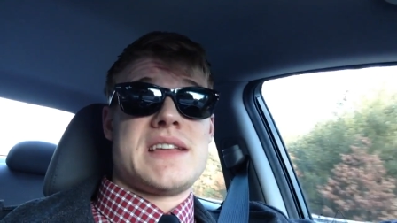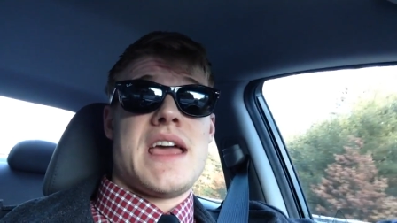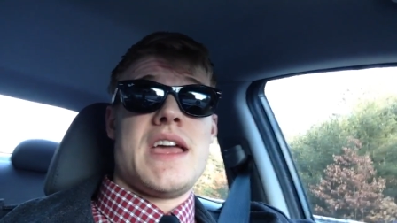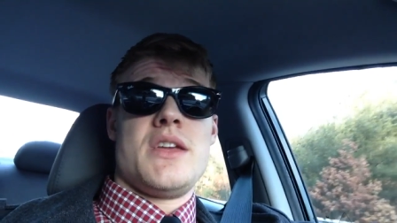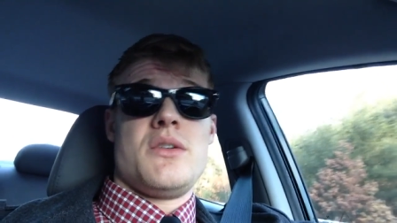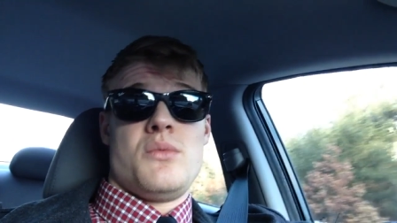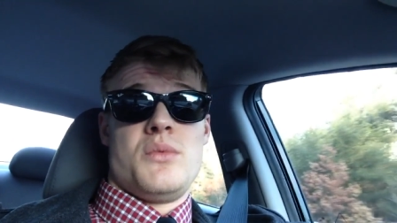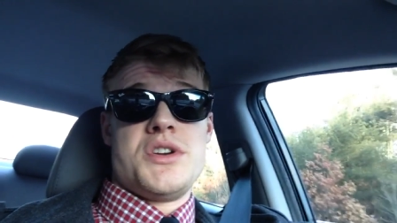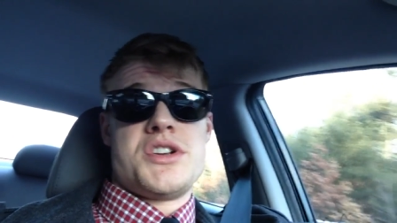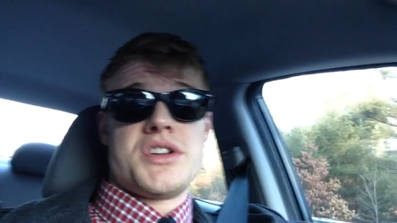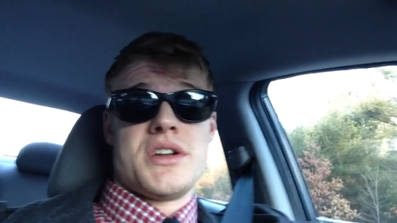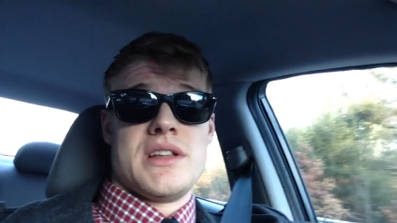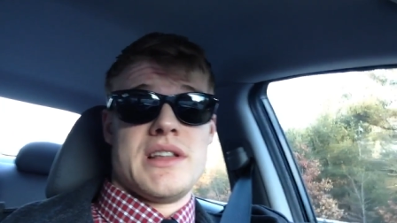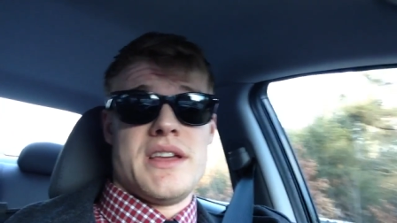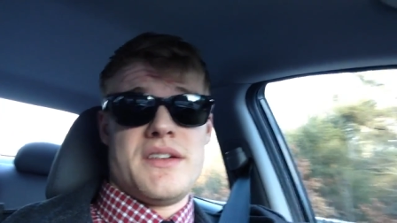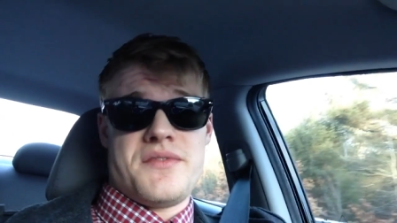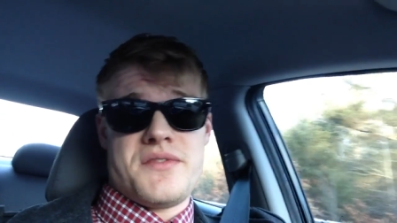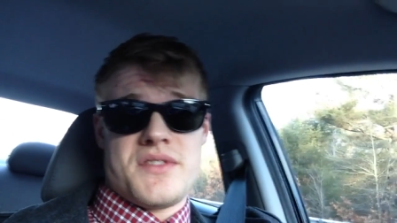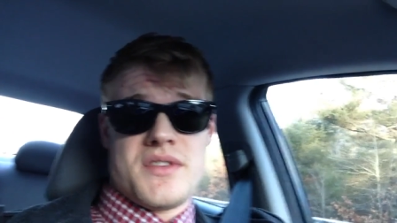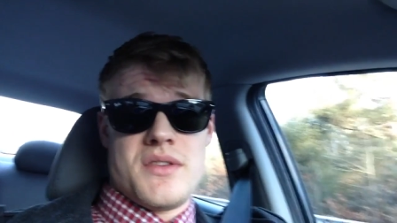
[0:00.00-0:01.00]
Hey, we should
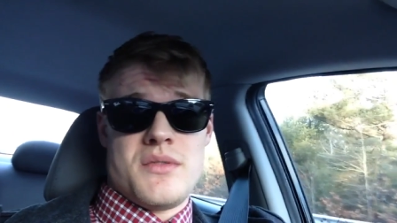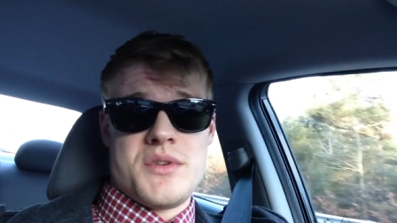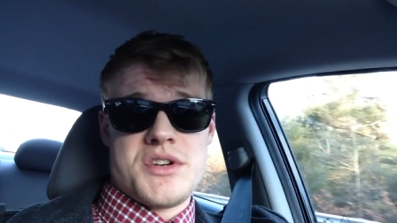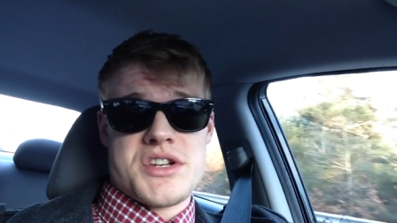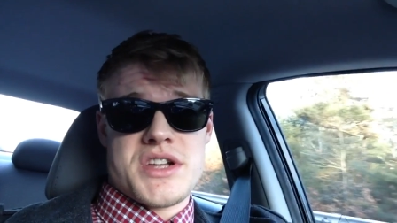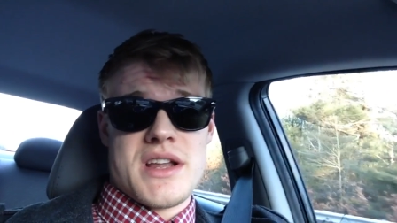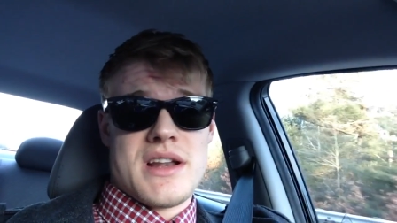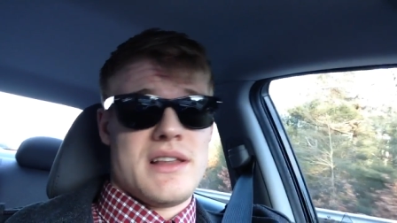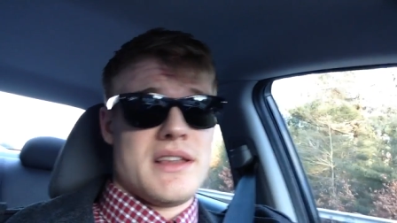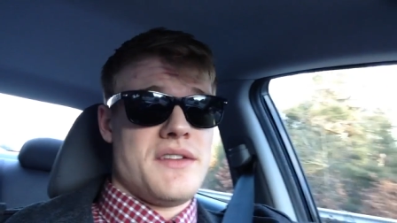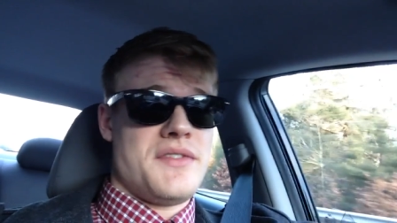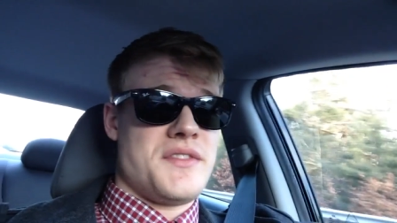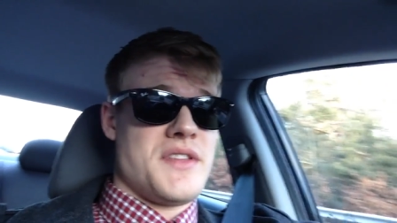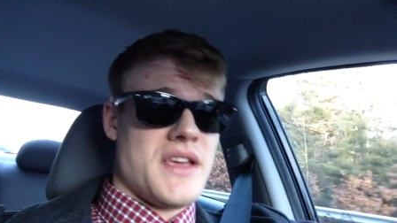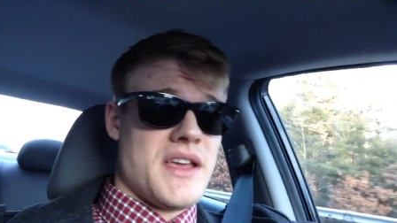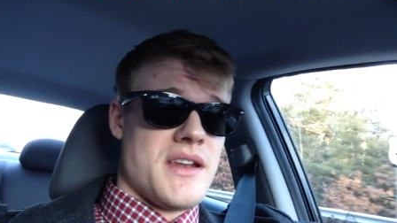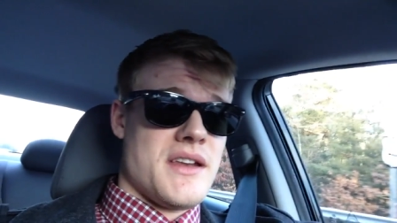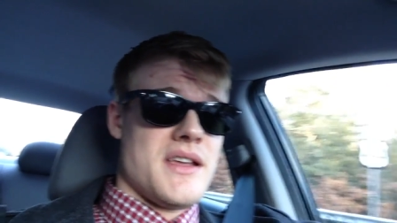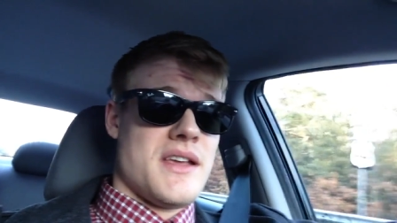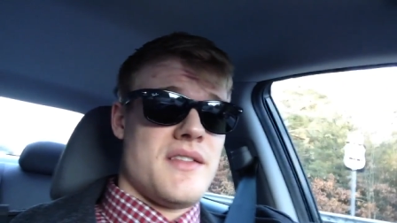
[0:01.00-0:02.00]
get a lift
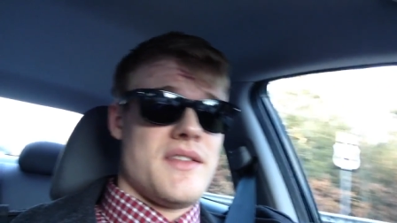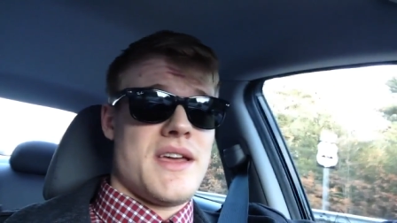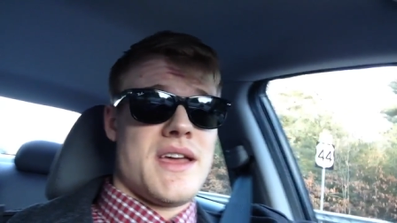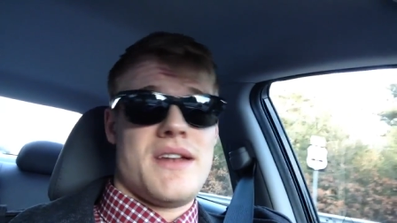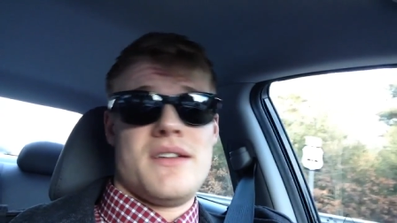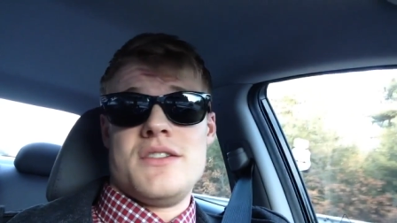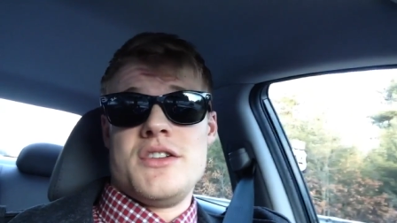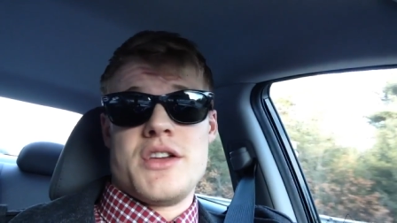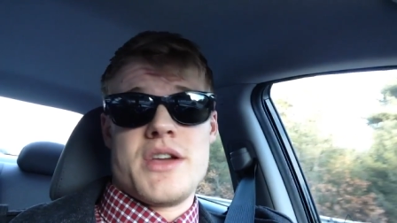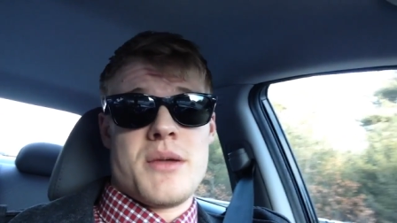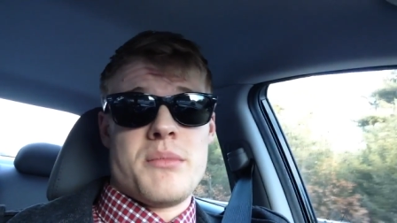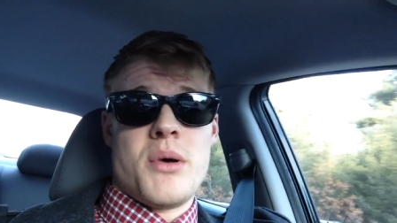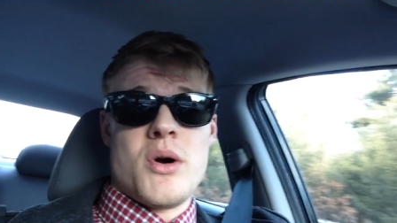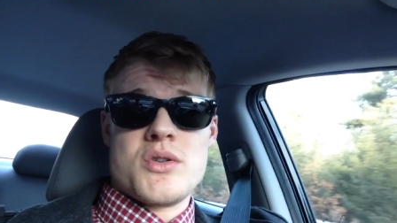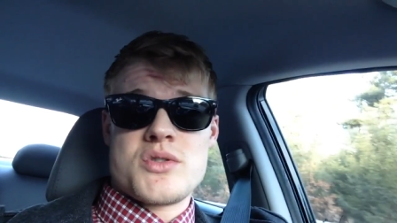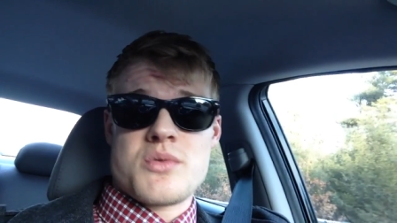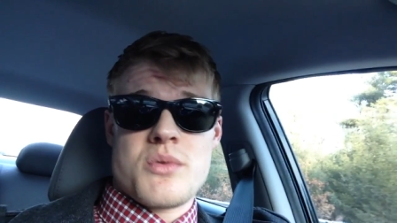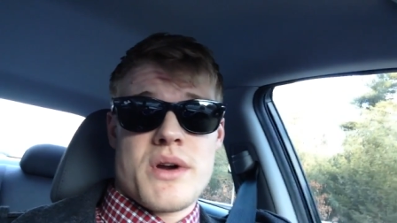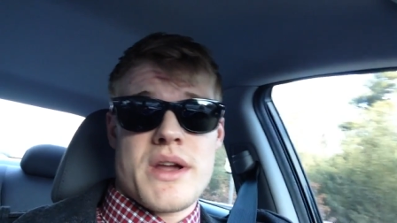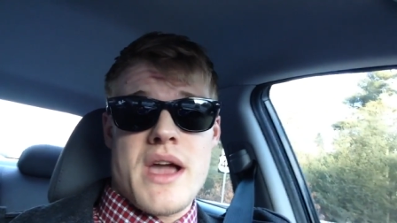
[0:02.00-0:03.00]
in, and then you get a
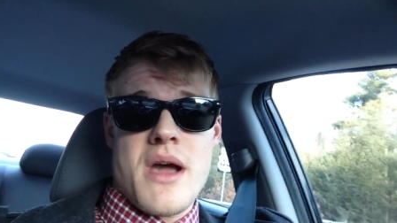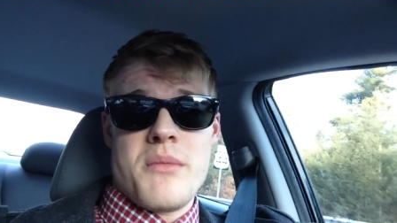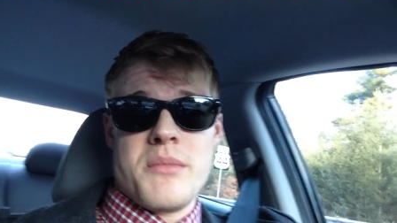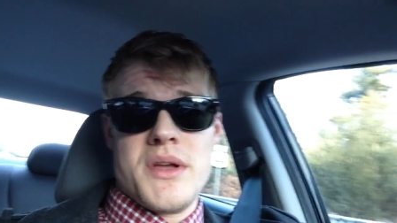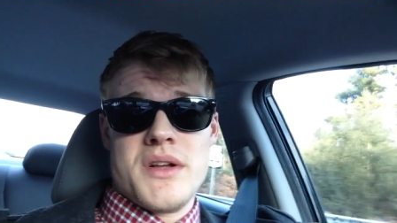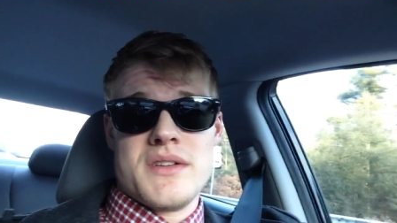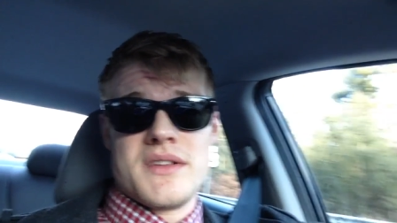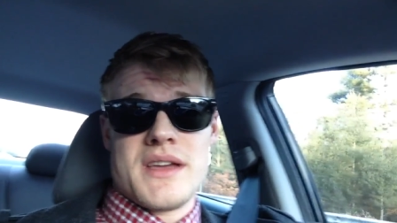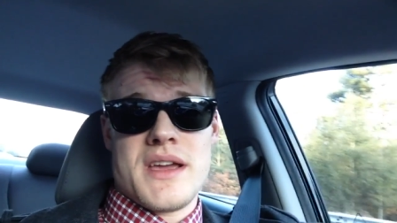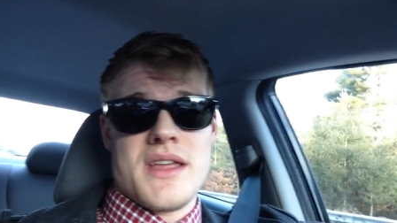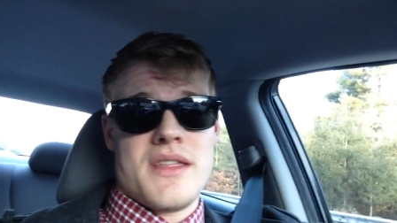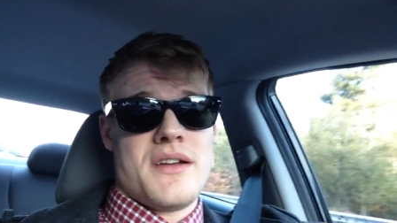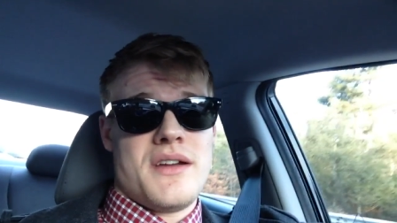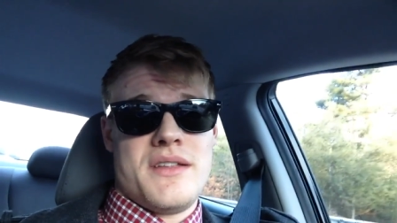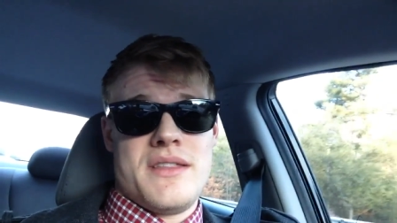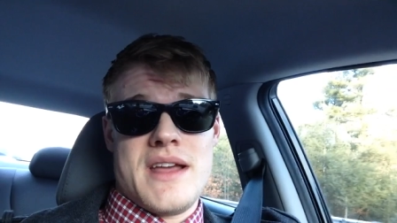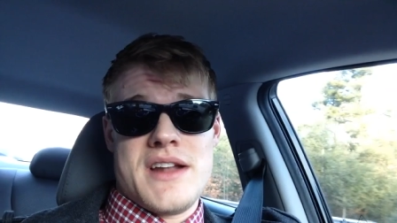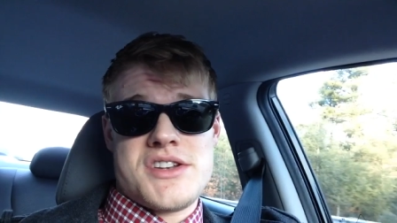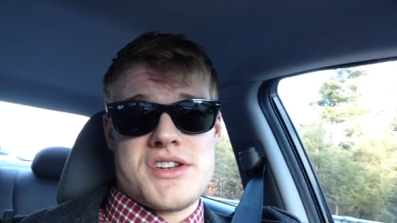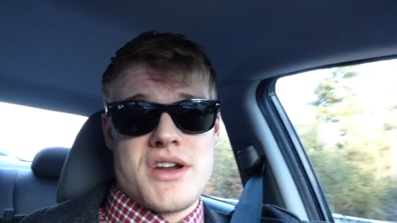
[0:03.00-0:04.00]
post-workout meal together,
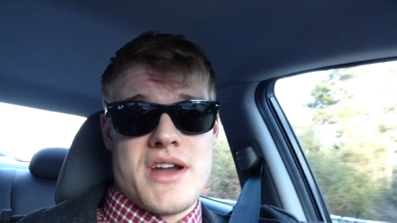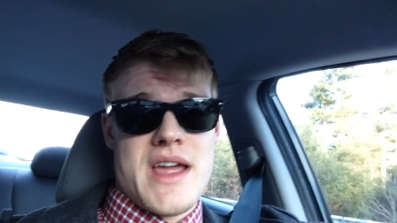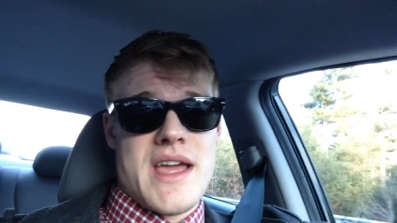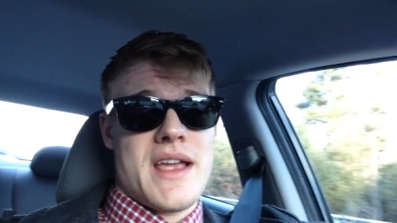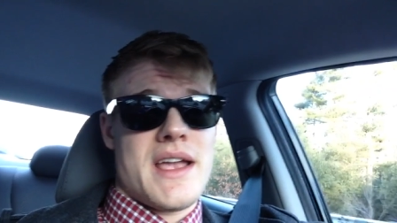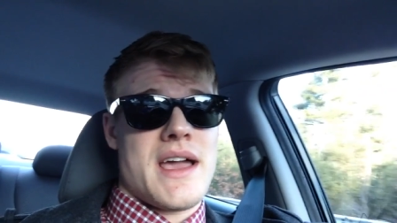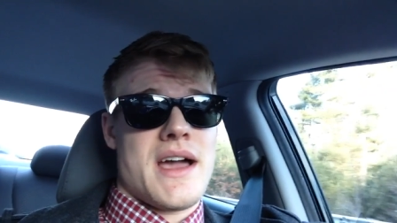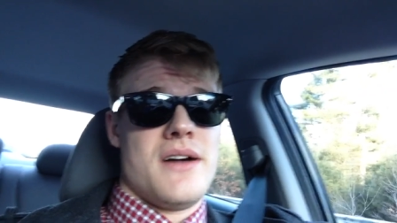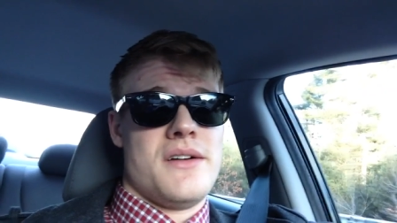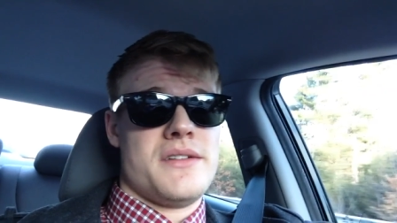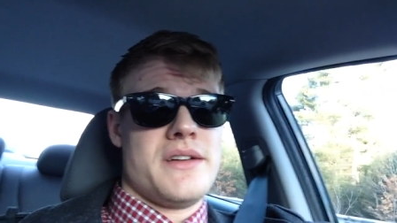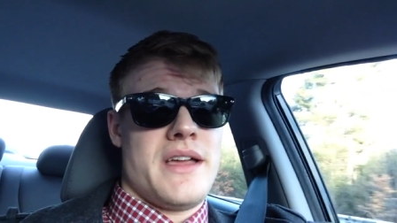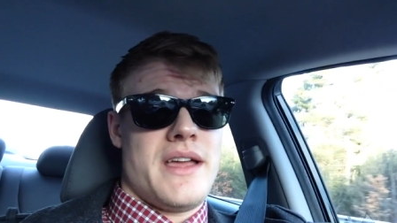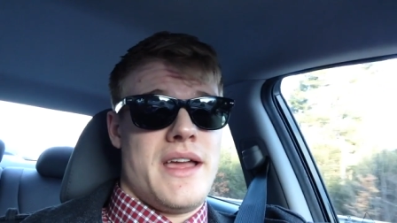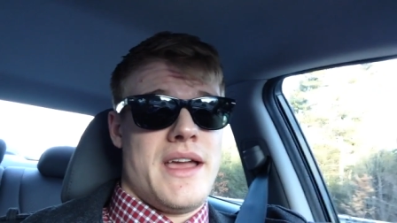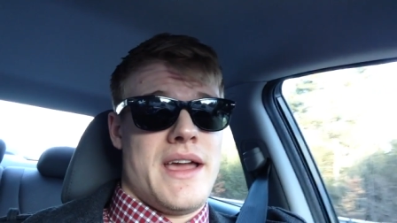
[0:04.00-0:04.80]
and that's your hangout.